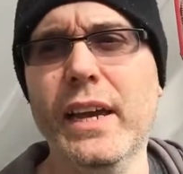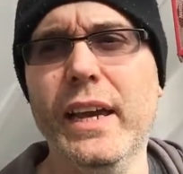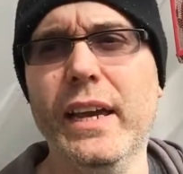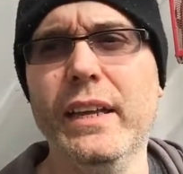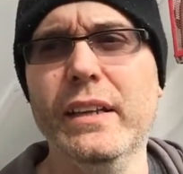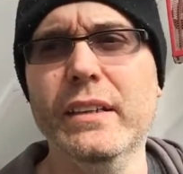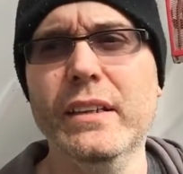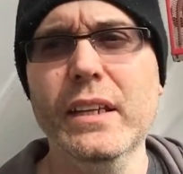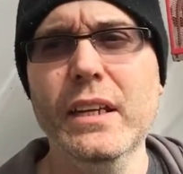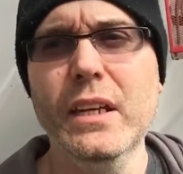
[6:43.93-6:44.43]

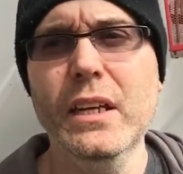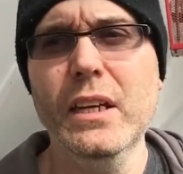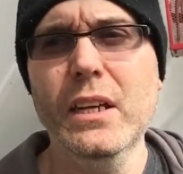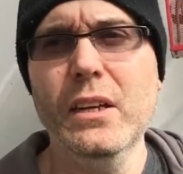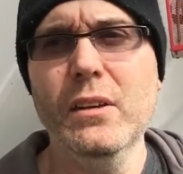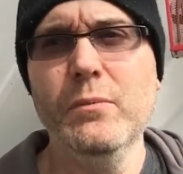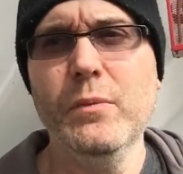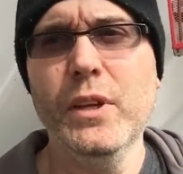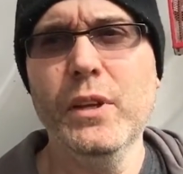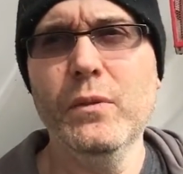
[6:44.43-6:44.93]
And
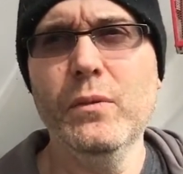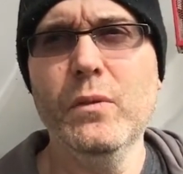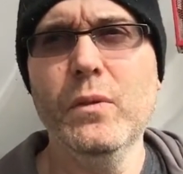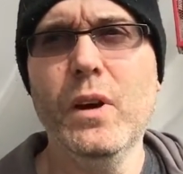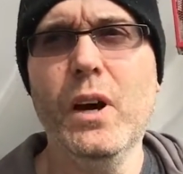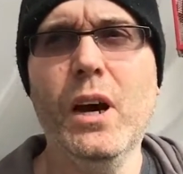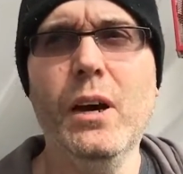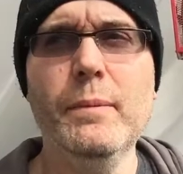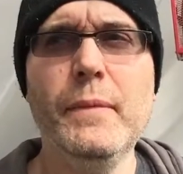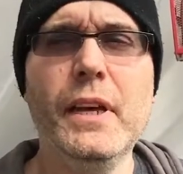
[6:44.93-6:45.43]
I mean,
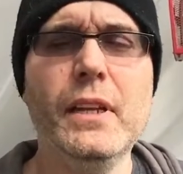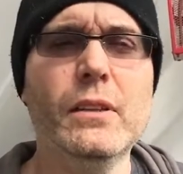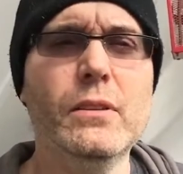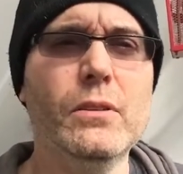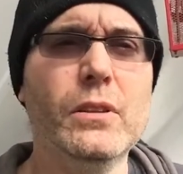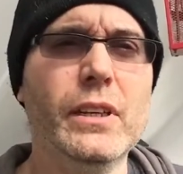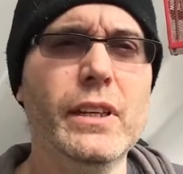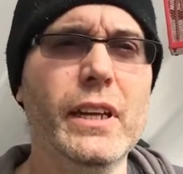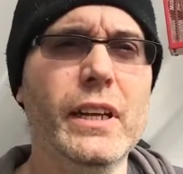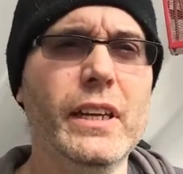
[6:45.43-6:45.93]
I'm not
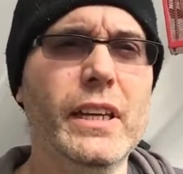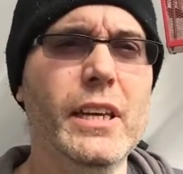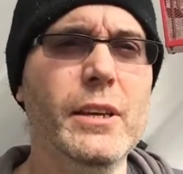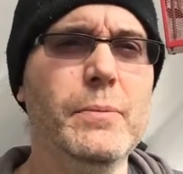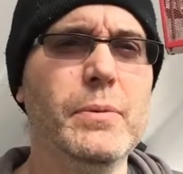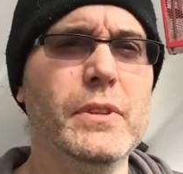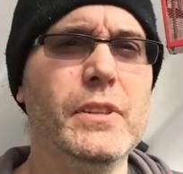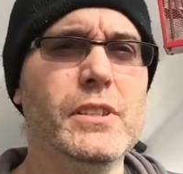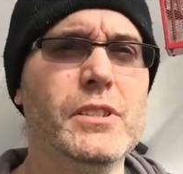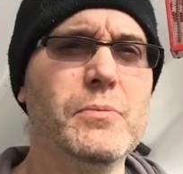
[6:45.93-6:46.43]
looking at
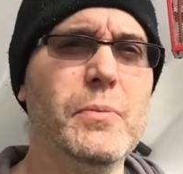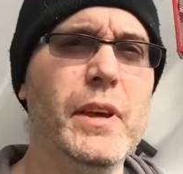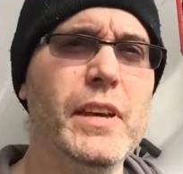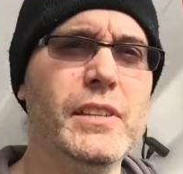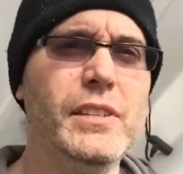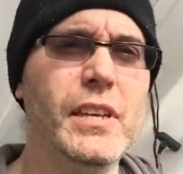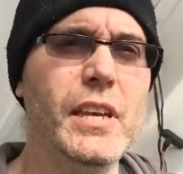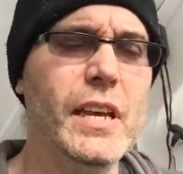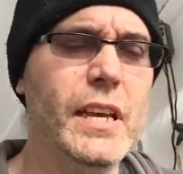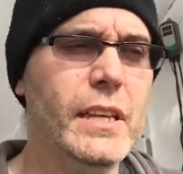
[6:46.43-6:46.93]
keeping the
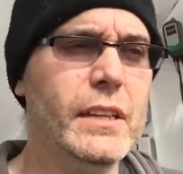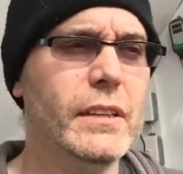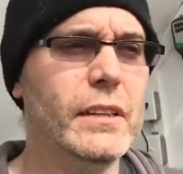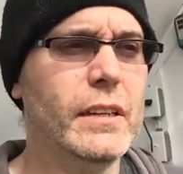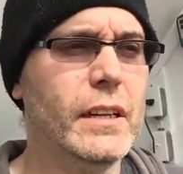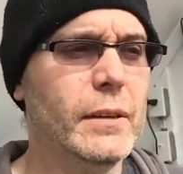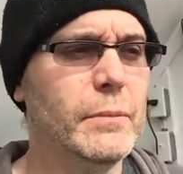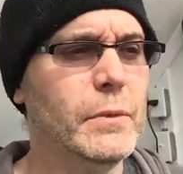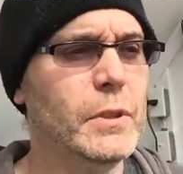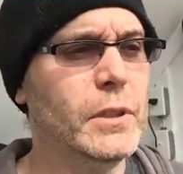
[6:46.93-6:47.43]
space
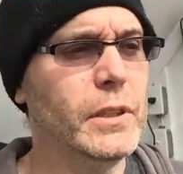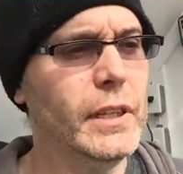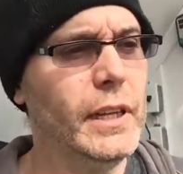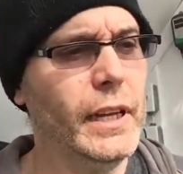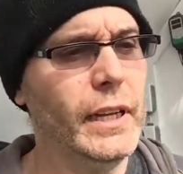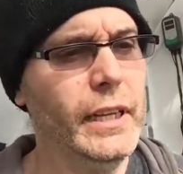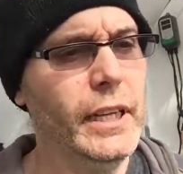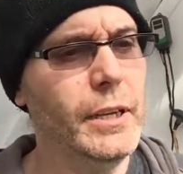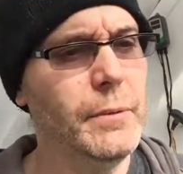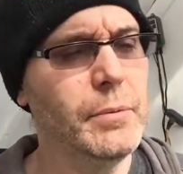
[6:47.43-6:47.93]
heated. I'm looking
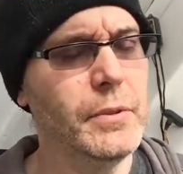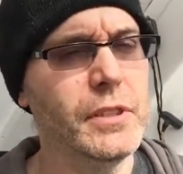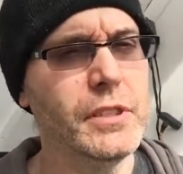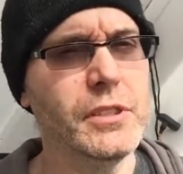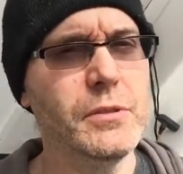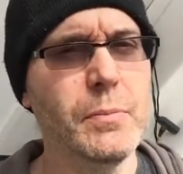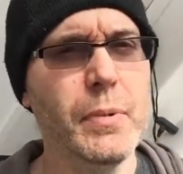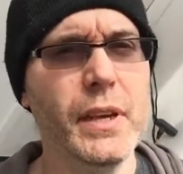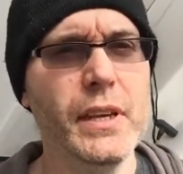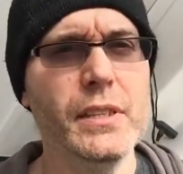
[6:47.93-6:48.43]
at keeping
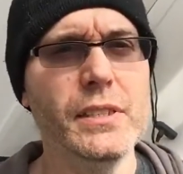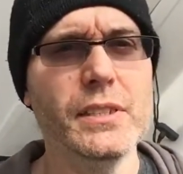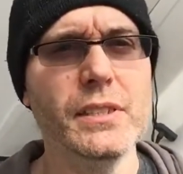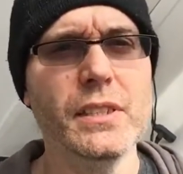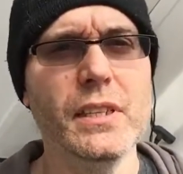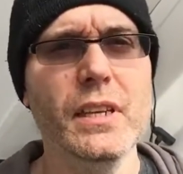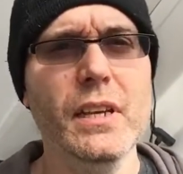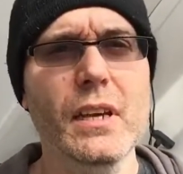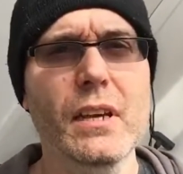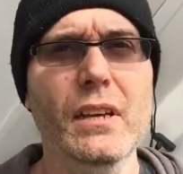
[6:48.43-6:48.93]
the space,
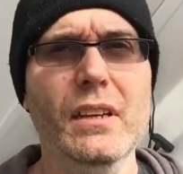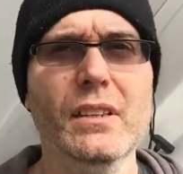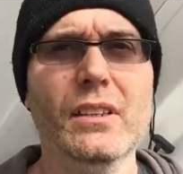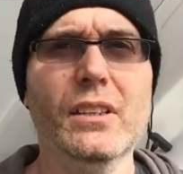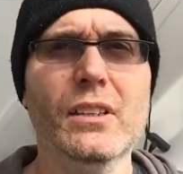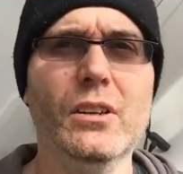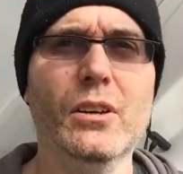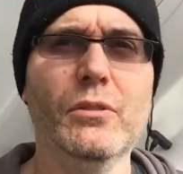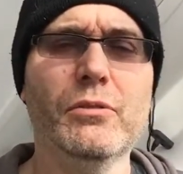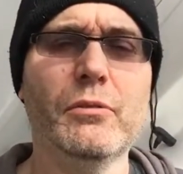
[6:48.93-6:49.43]

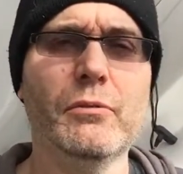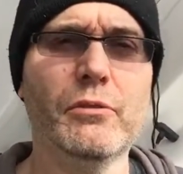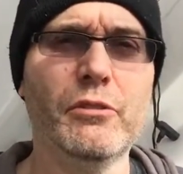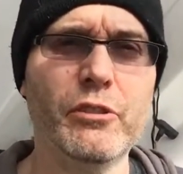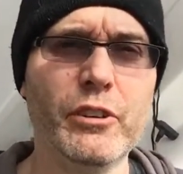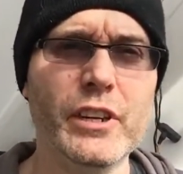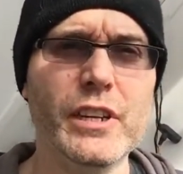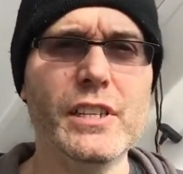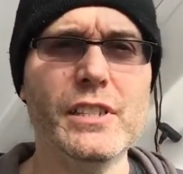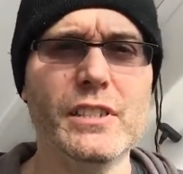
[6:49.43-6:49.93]
you know, from
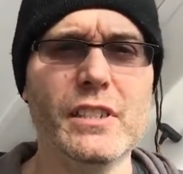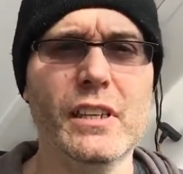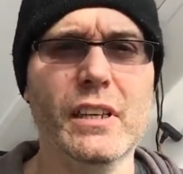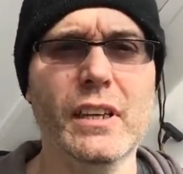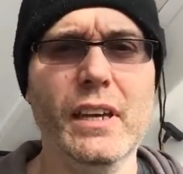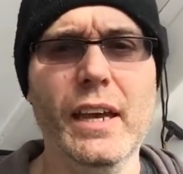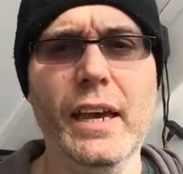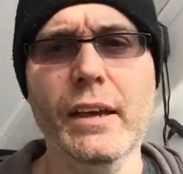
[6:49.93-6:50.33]
freezing.